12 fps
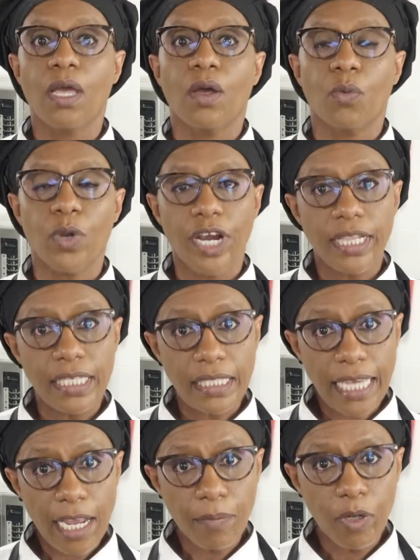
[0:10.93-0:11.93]
We're in the
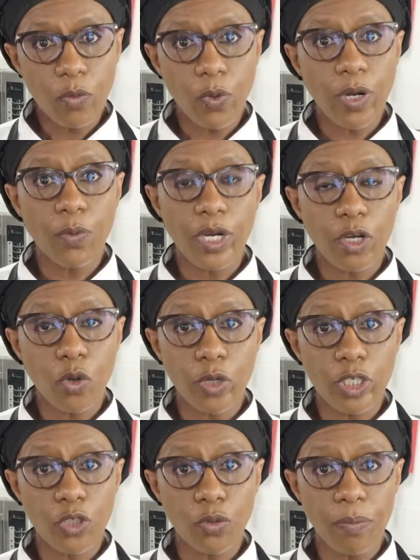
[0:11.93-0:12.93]
segment where we are
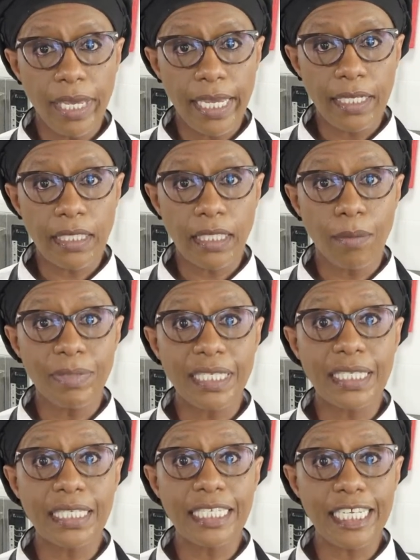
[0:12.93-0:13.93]
going to make some
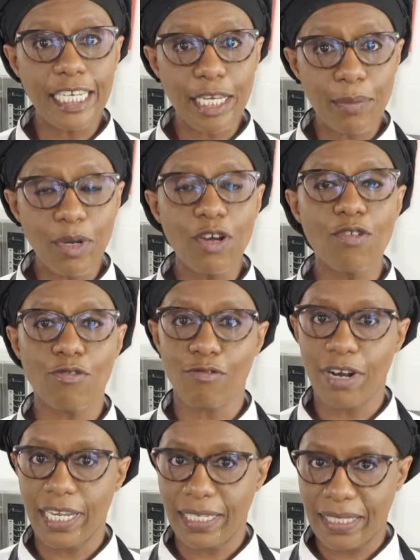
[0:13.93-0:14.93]
steam
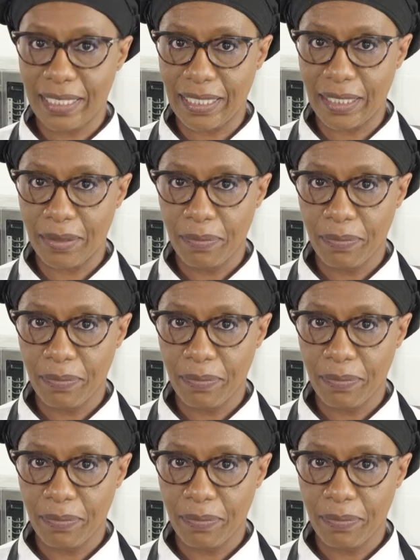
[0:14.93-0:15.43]
rice.